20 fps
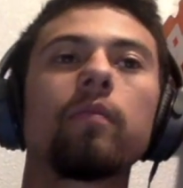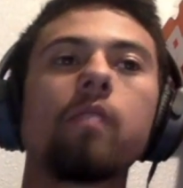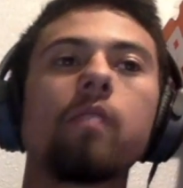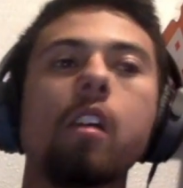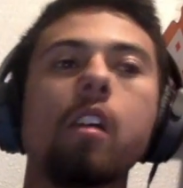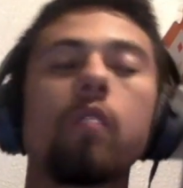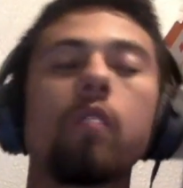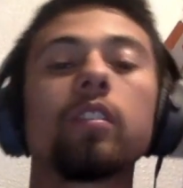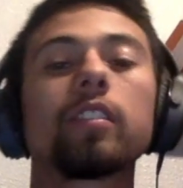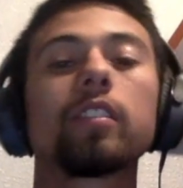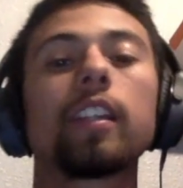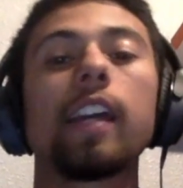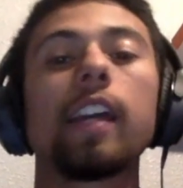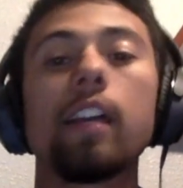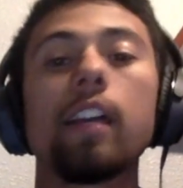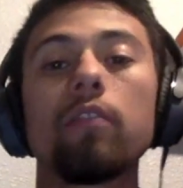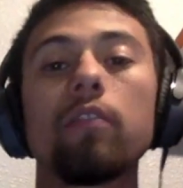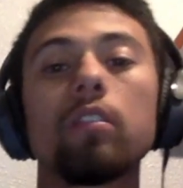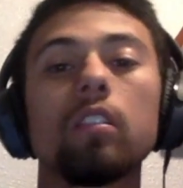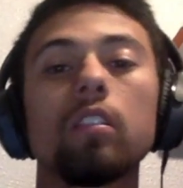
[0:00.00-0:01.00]
I wouldn't say
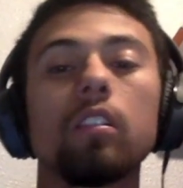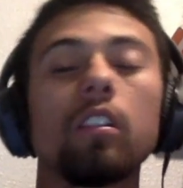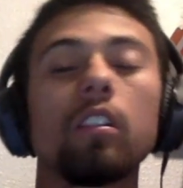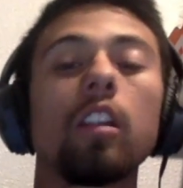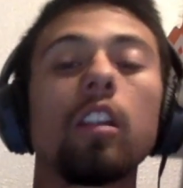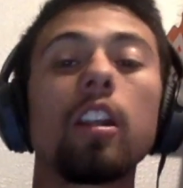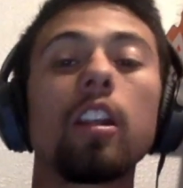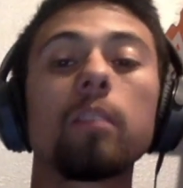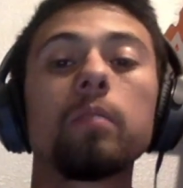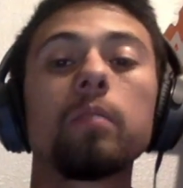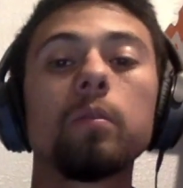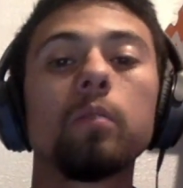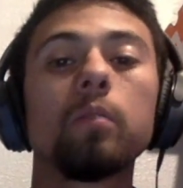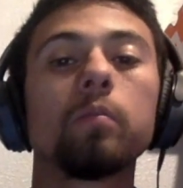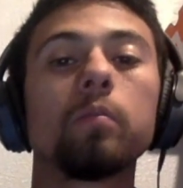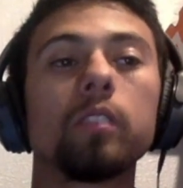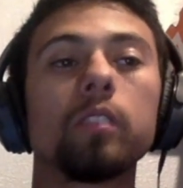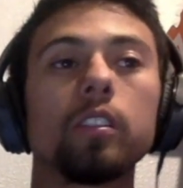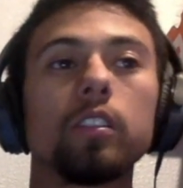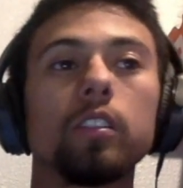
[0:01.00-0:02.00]
a lot of people,
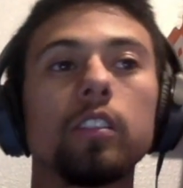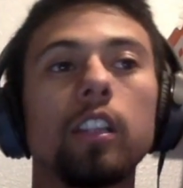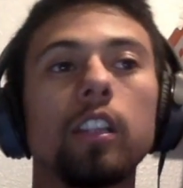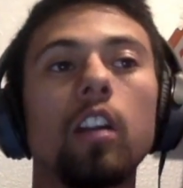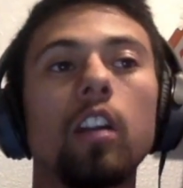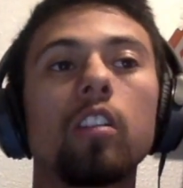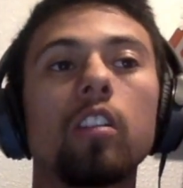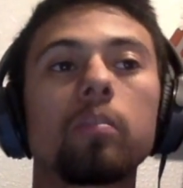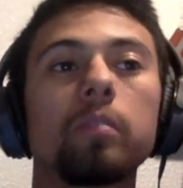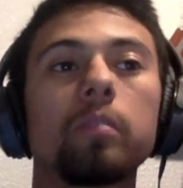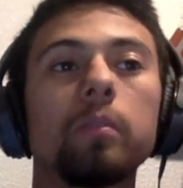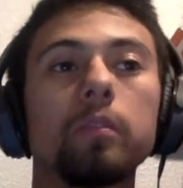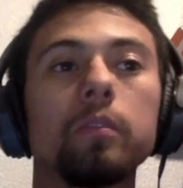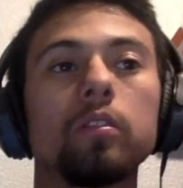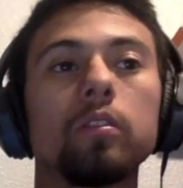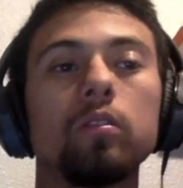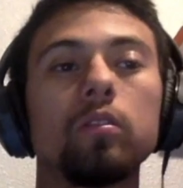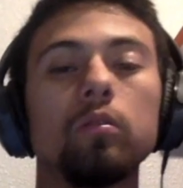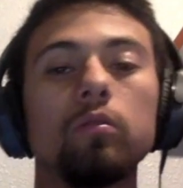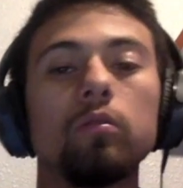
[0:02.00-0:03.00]
but there are people
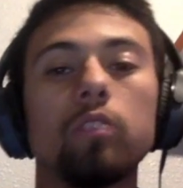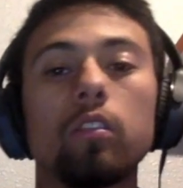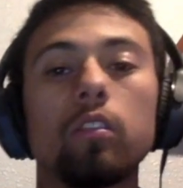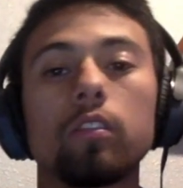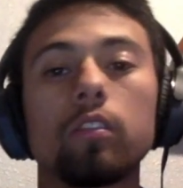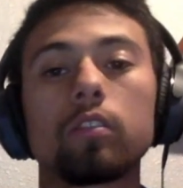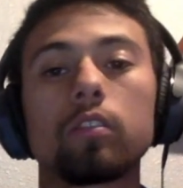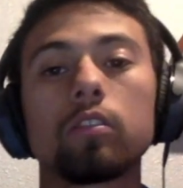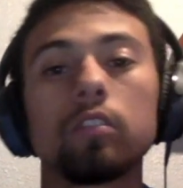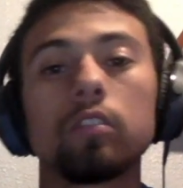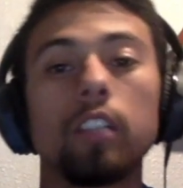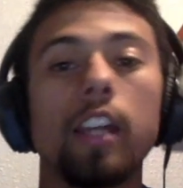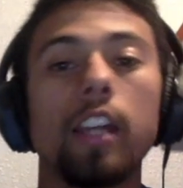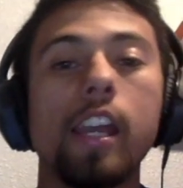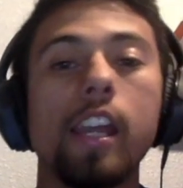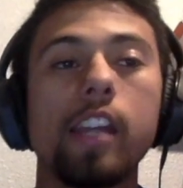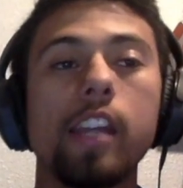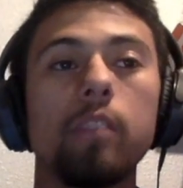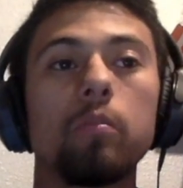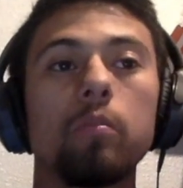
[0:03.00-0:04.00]
who focus on the
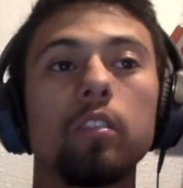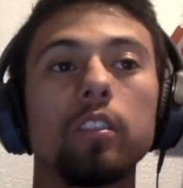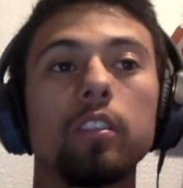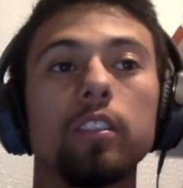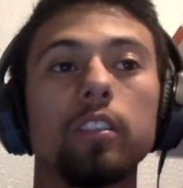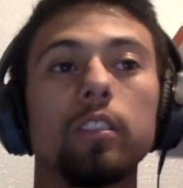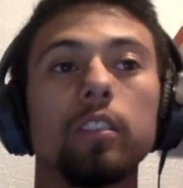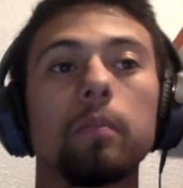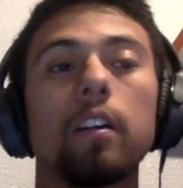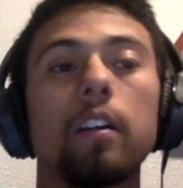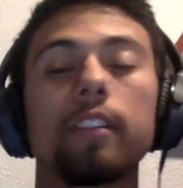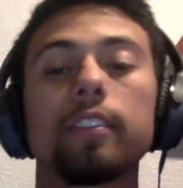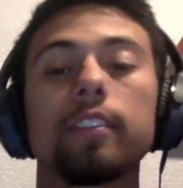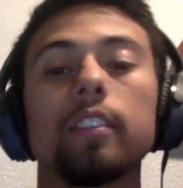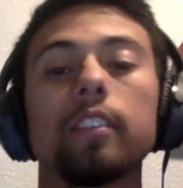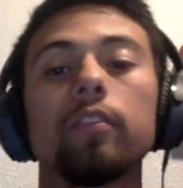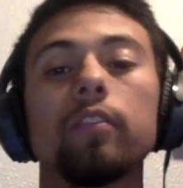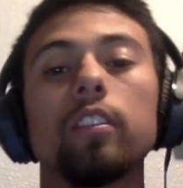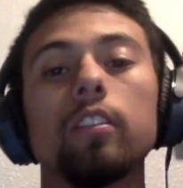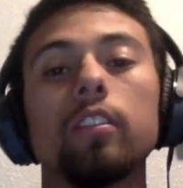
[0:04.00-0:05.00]
hate more than the
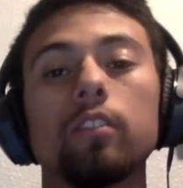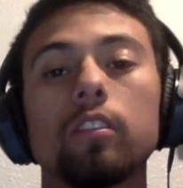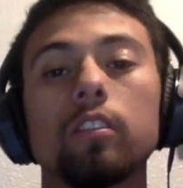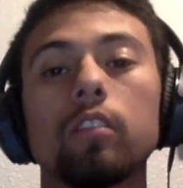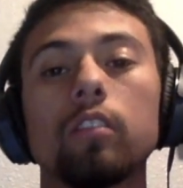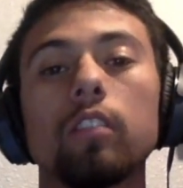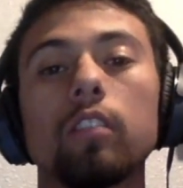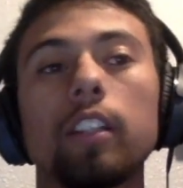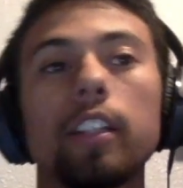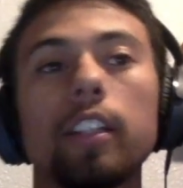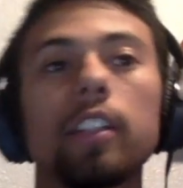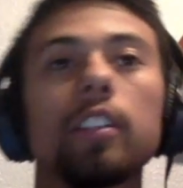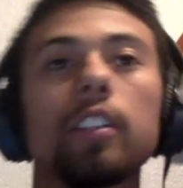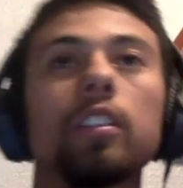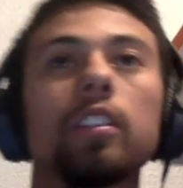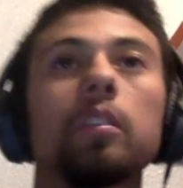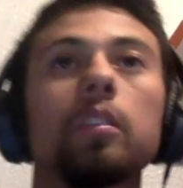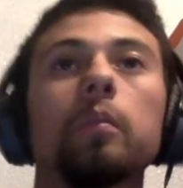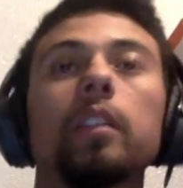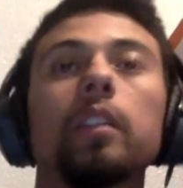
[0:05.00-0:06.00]
positive things. Like
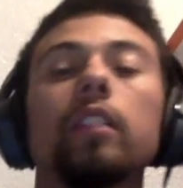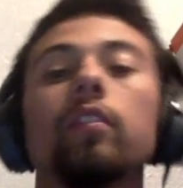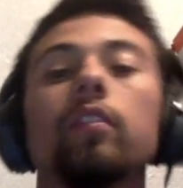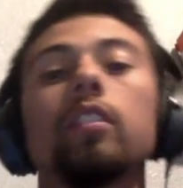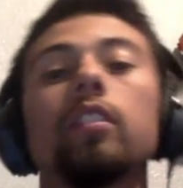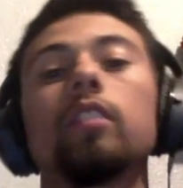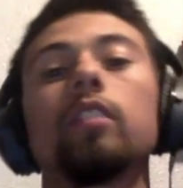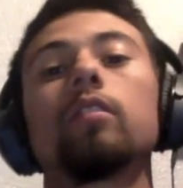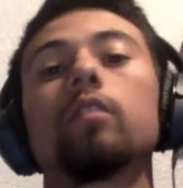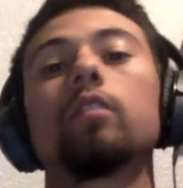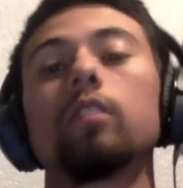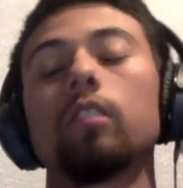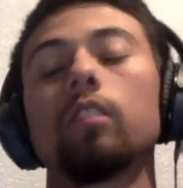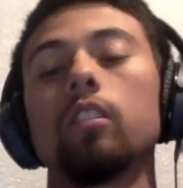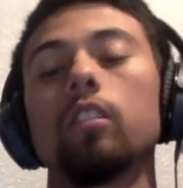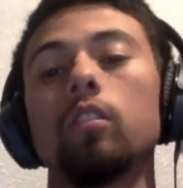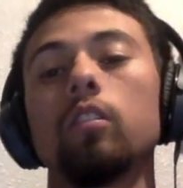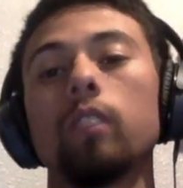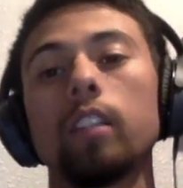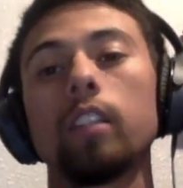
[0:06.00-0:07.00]
even the
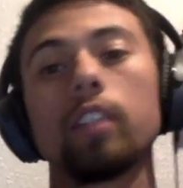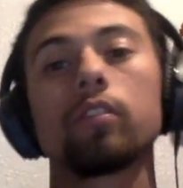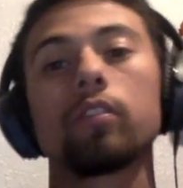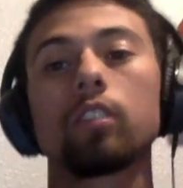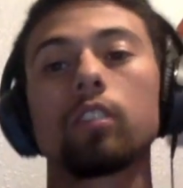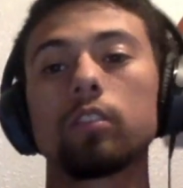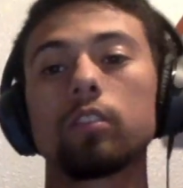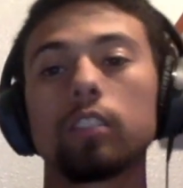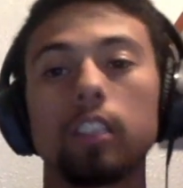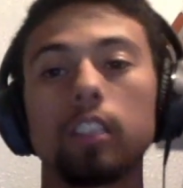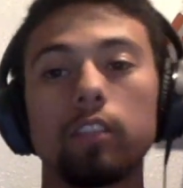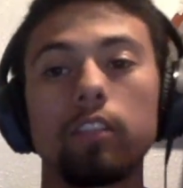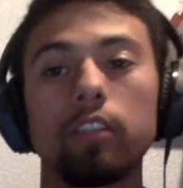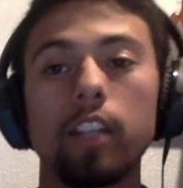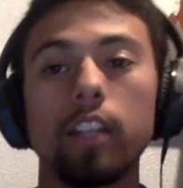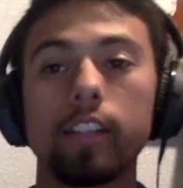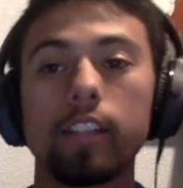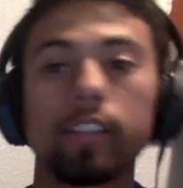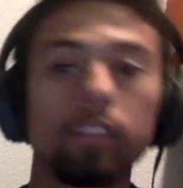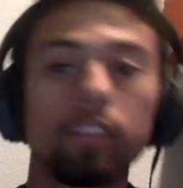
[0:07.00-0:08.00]
new NF song that I
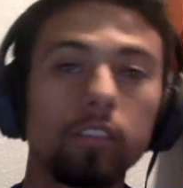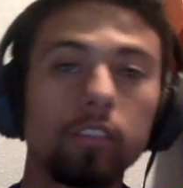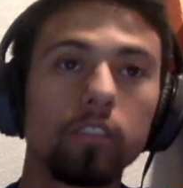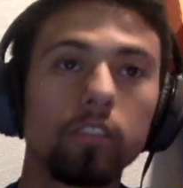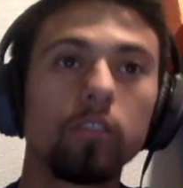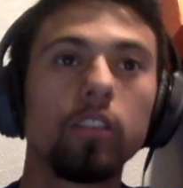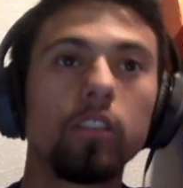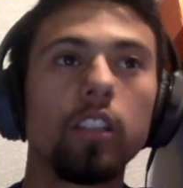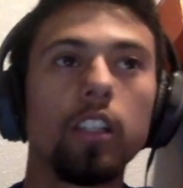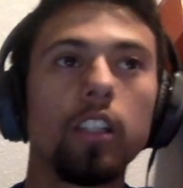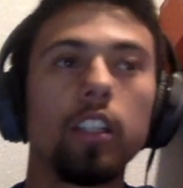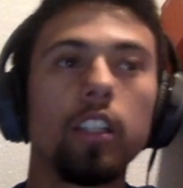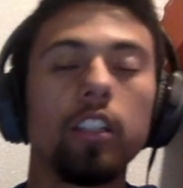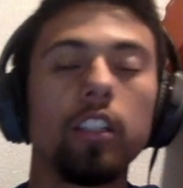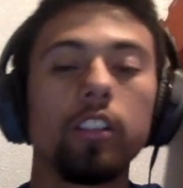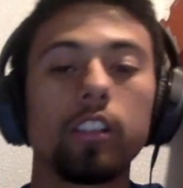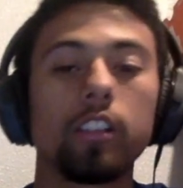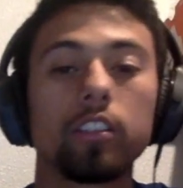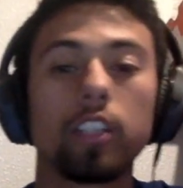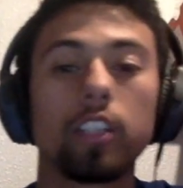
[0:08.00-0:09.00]
reacted to,
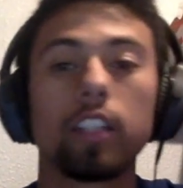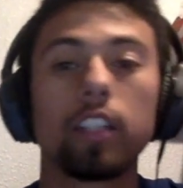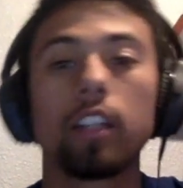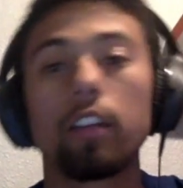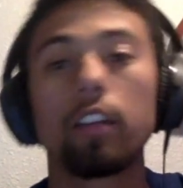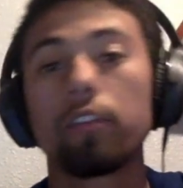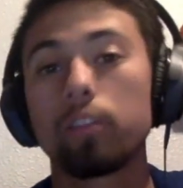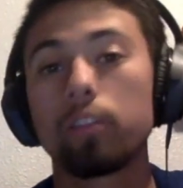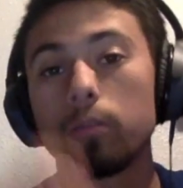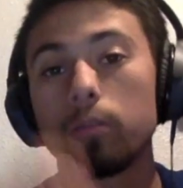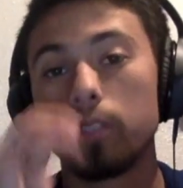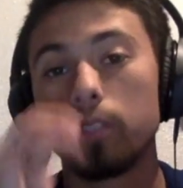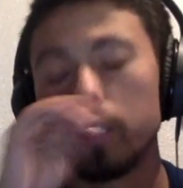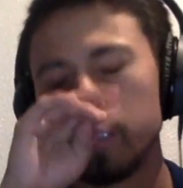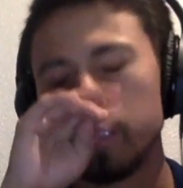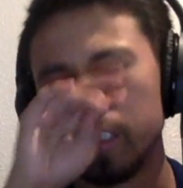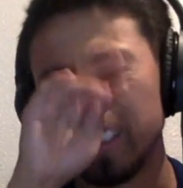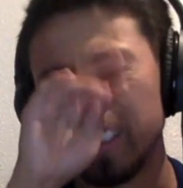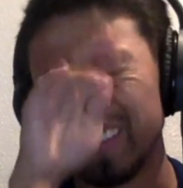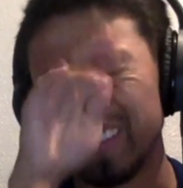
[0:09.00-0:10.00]
you can check it out if you want. It's on